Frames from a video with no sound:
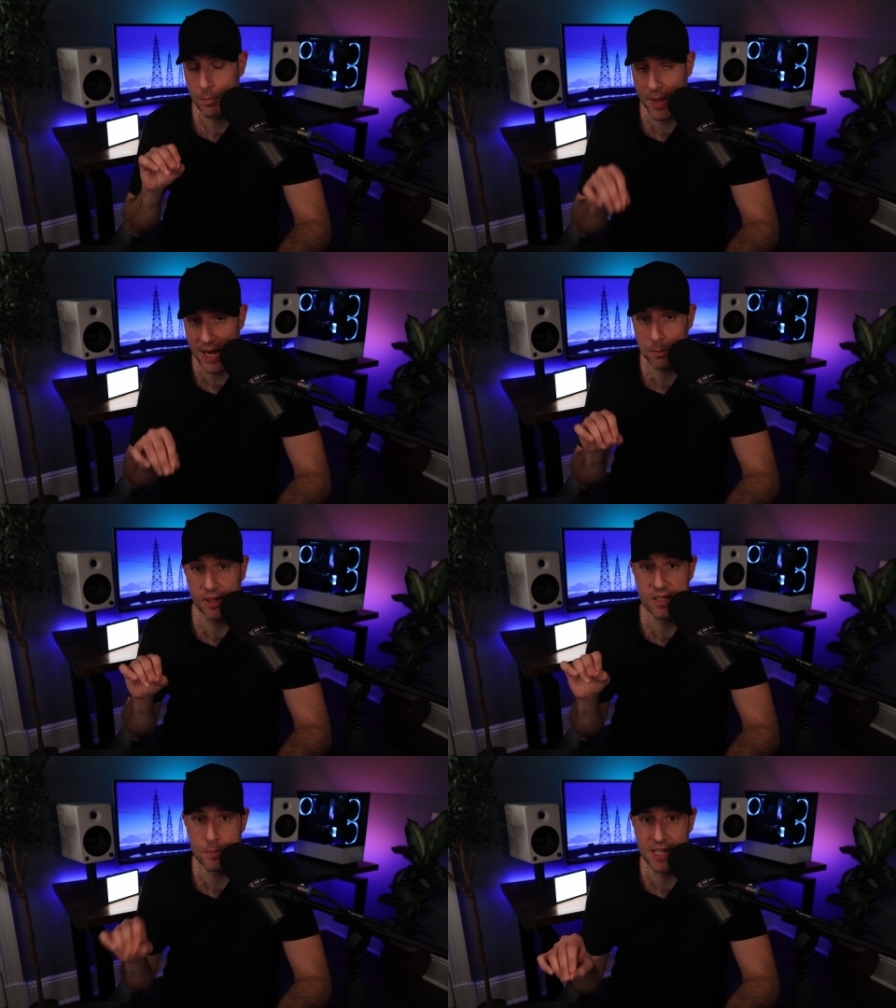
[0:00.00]

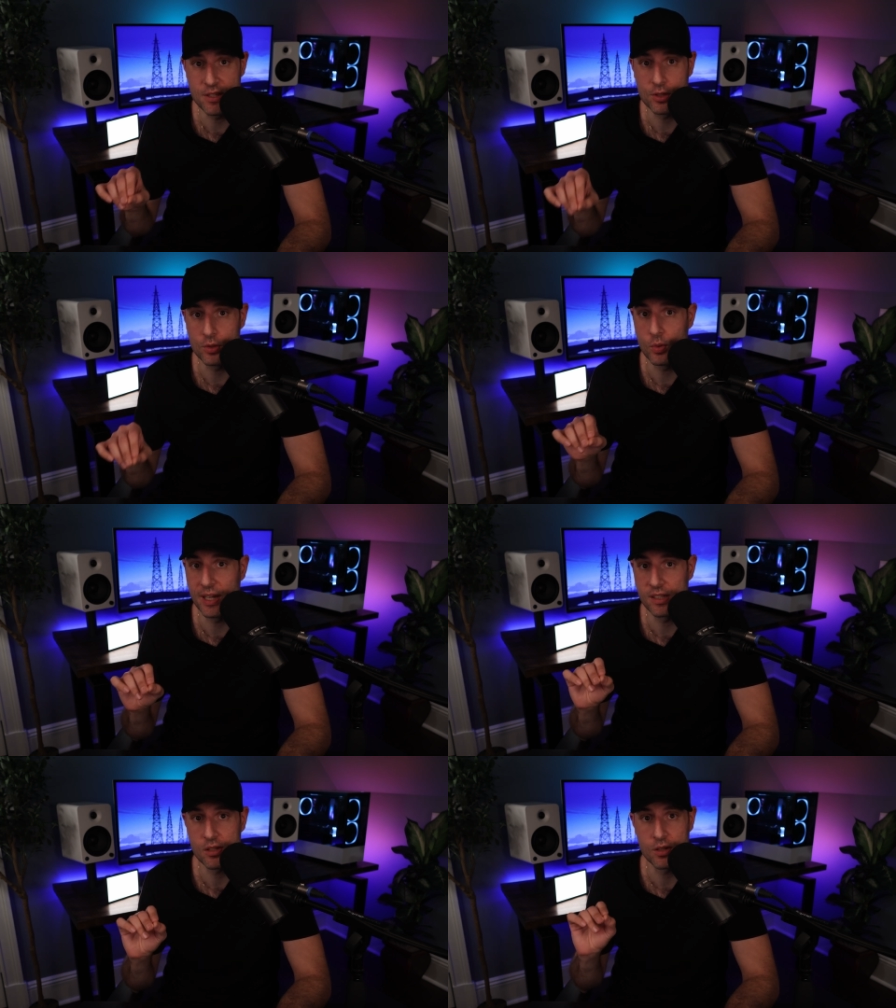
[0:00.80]
Backblaze B2
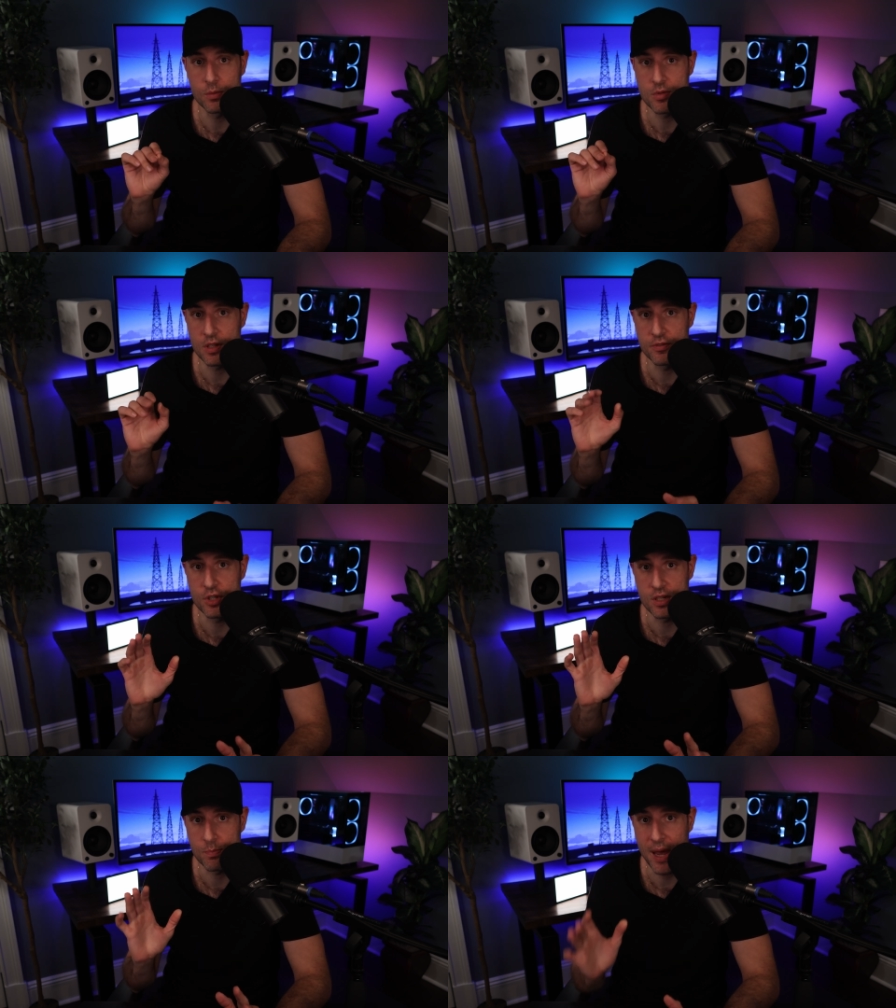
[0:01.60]
in terms of
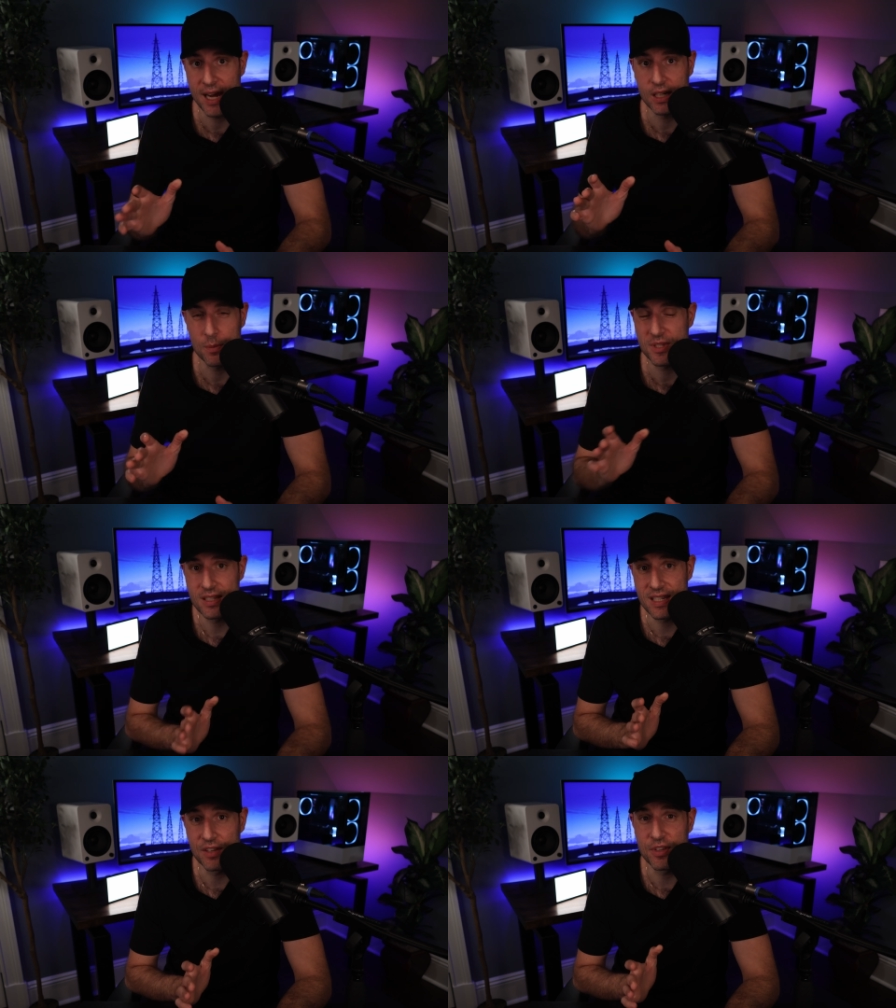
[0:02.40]
just backups to
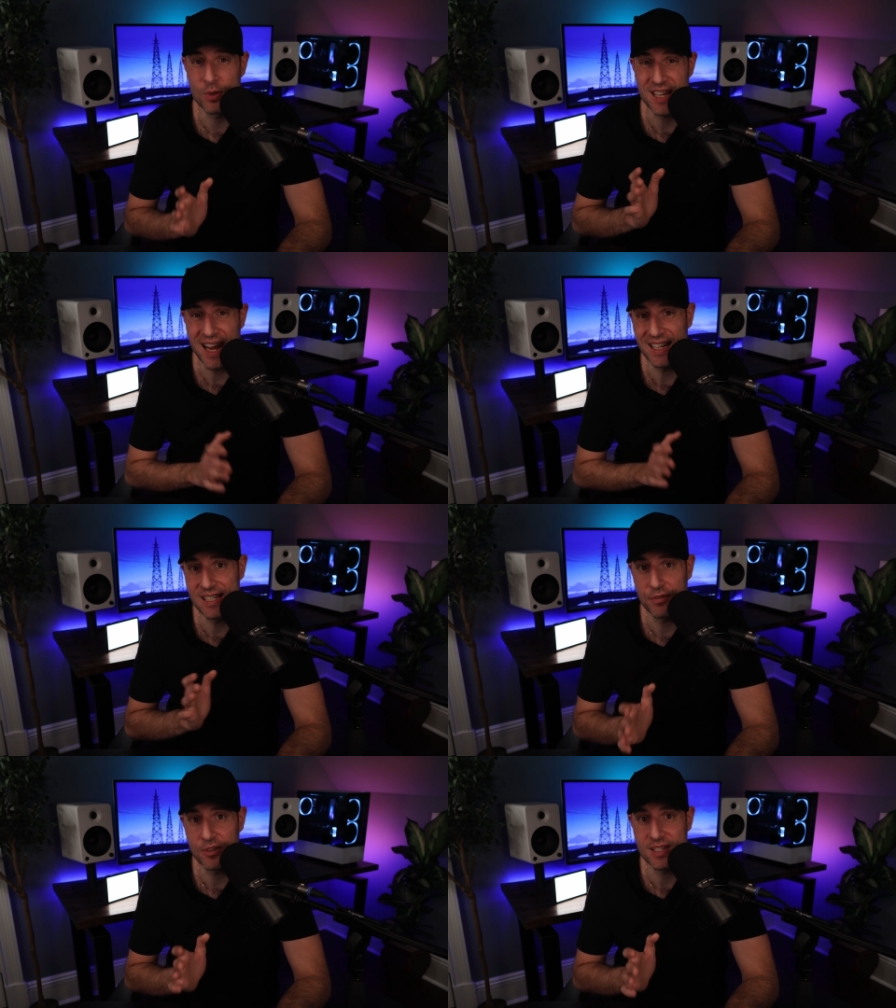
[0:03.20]
see if there was any
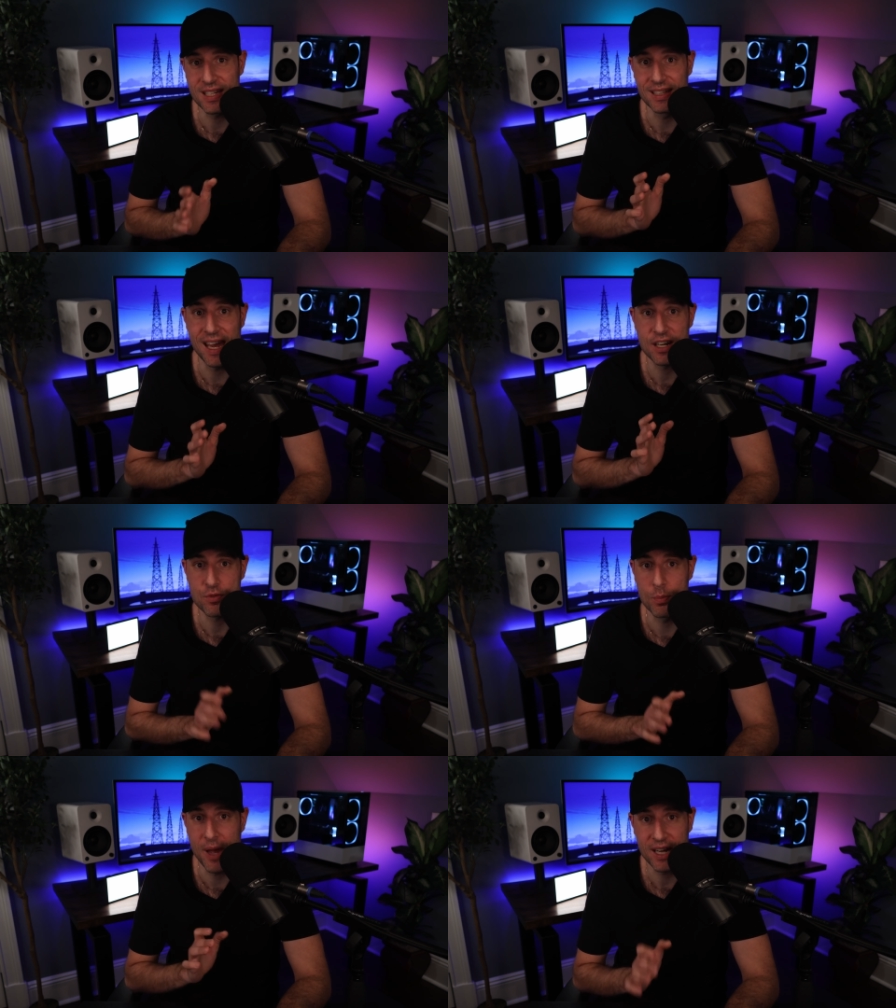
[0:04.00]
difference in the
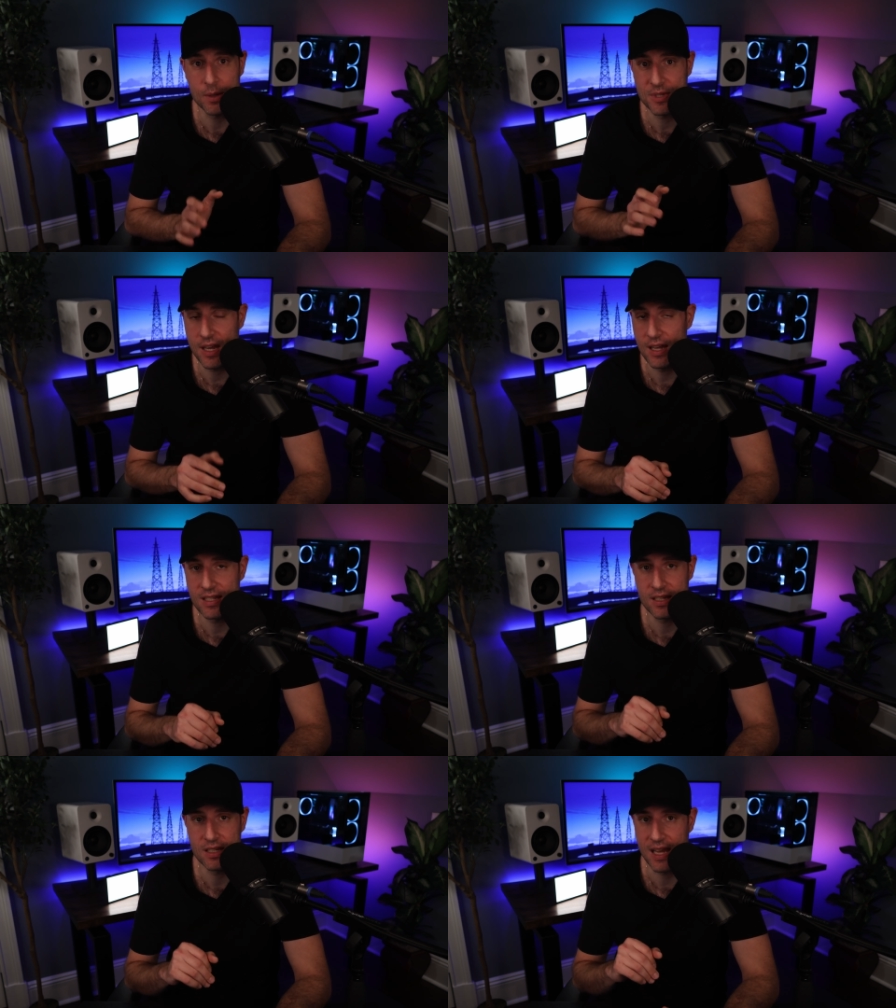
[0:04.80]
actual backup
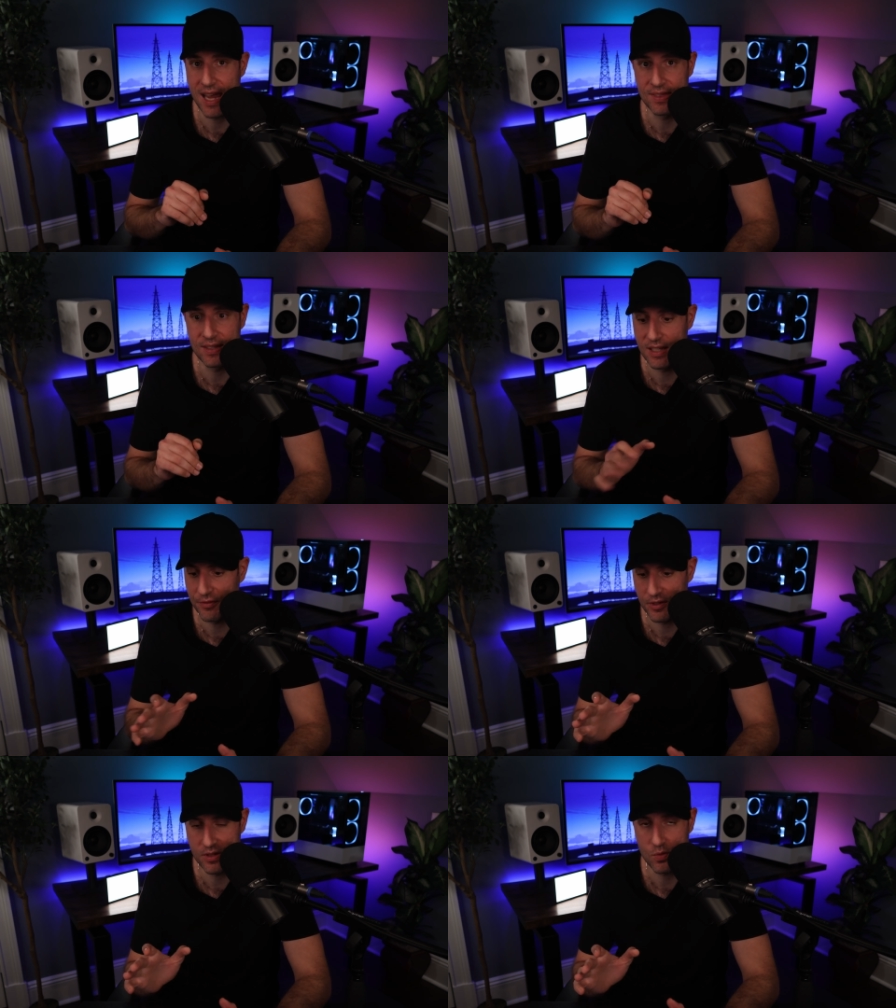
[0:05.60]
sizes, and the
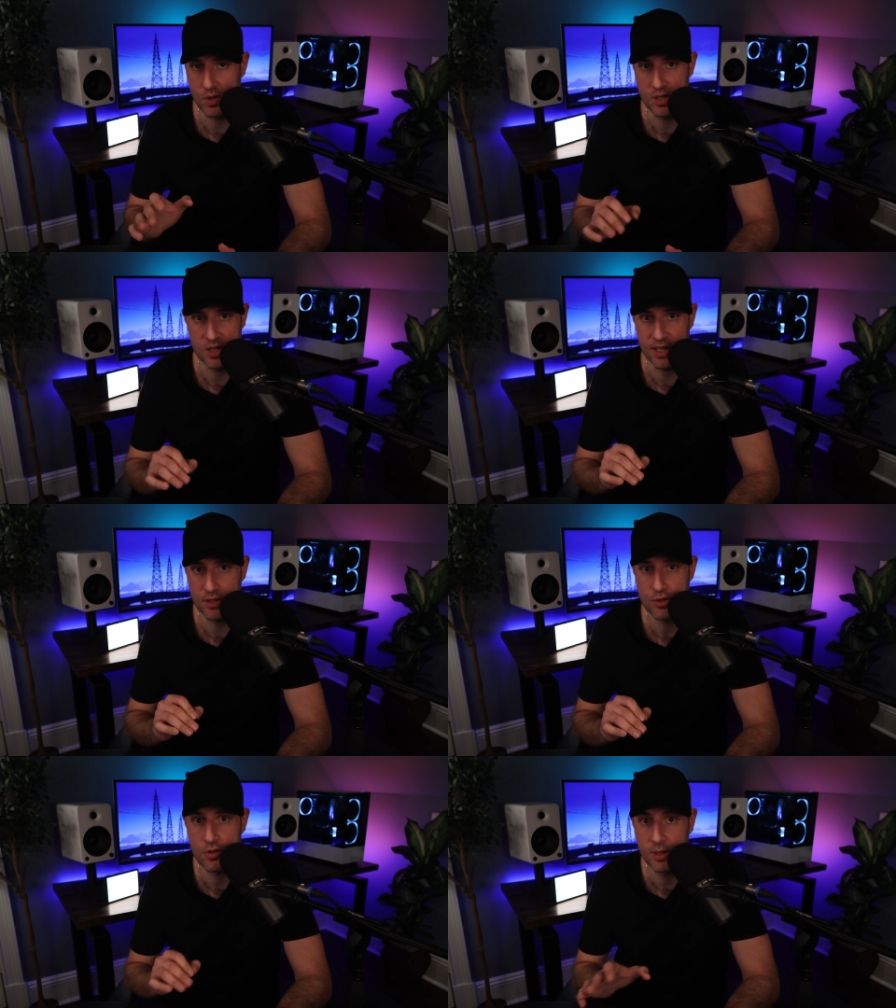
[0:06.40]
difference was
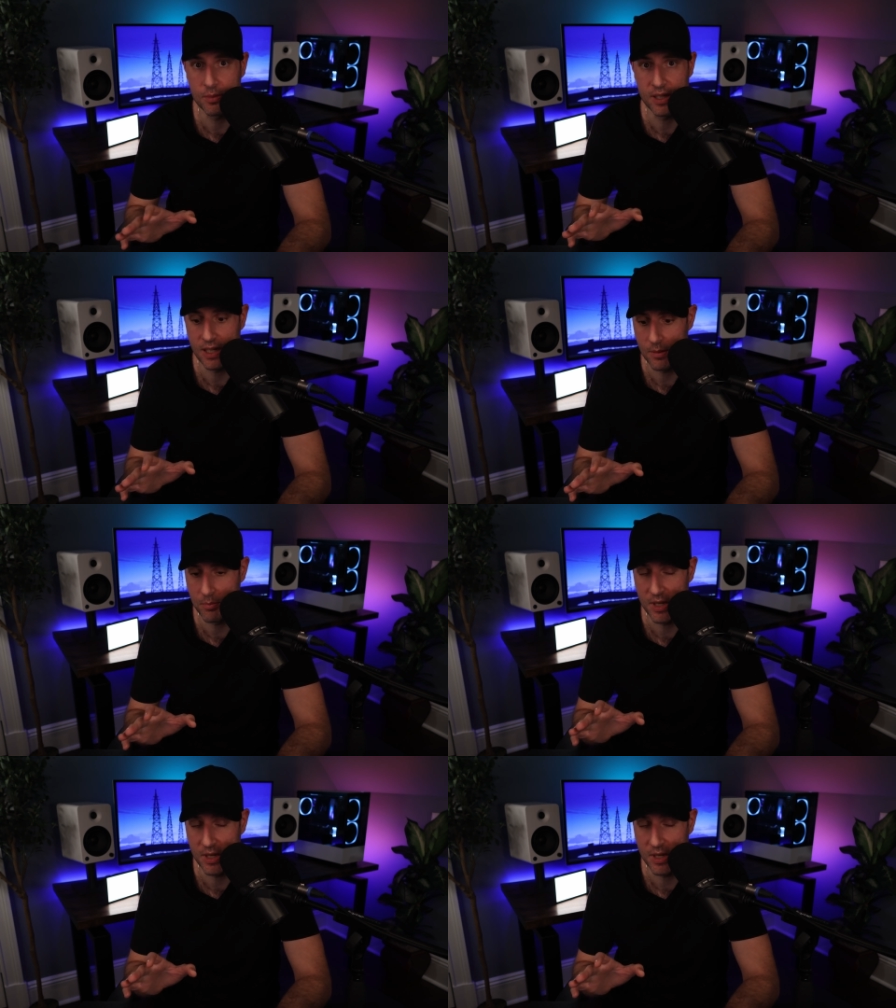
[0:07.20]
extremely